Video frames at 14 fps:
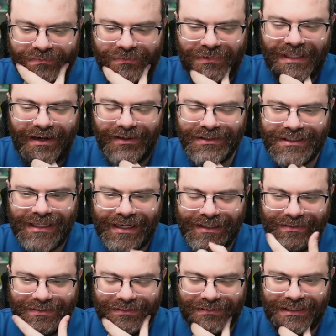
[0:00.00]
letters that I
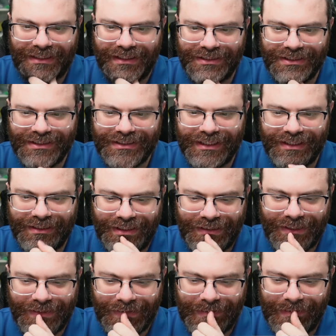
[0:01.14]
can that I can just stick in
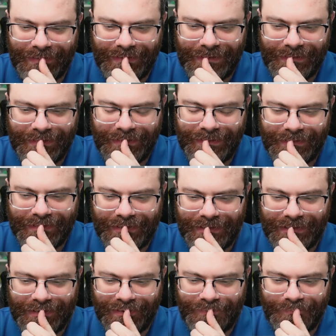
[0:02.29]
here?
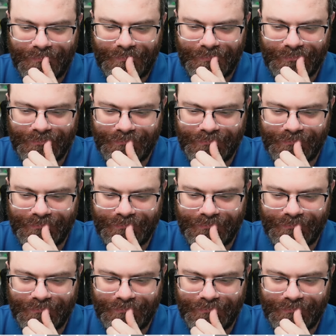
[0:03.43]
Um,